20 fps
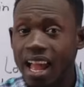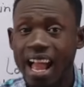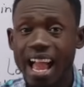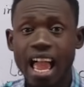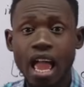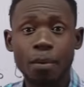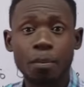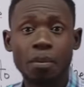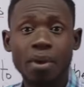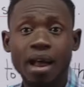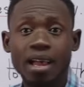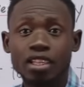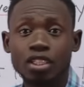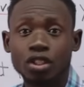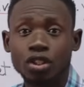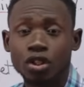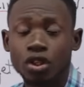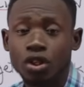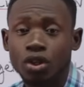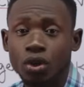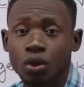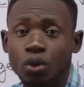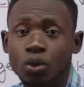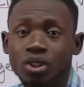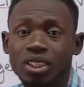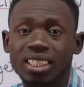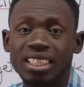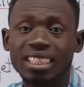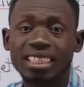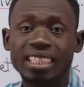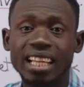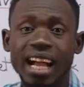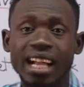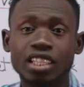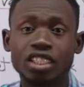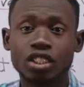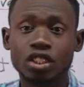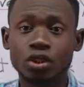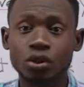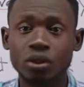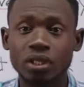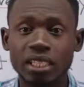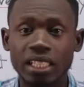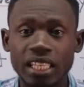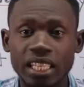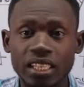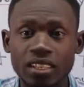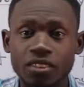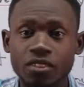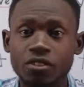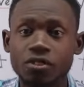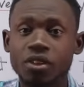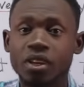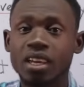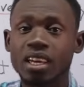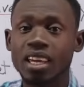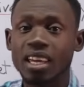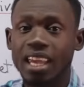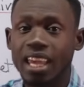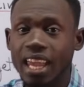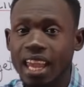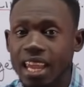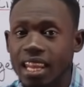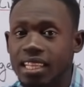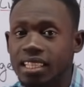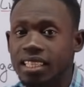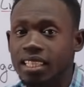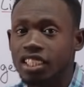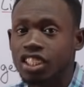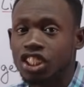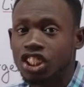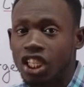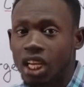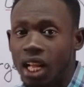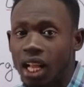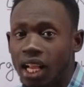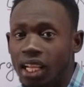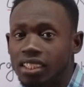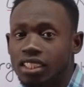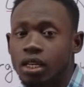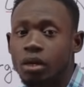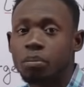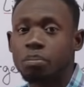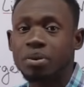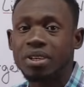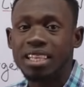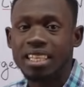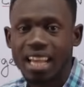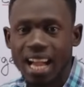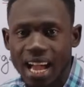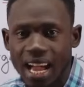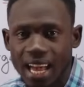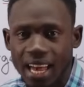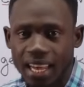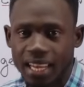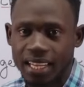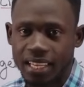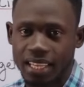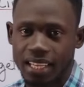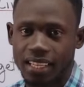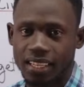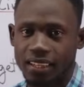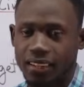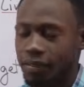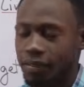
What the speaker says: I'm asking you not to leave any child behind.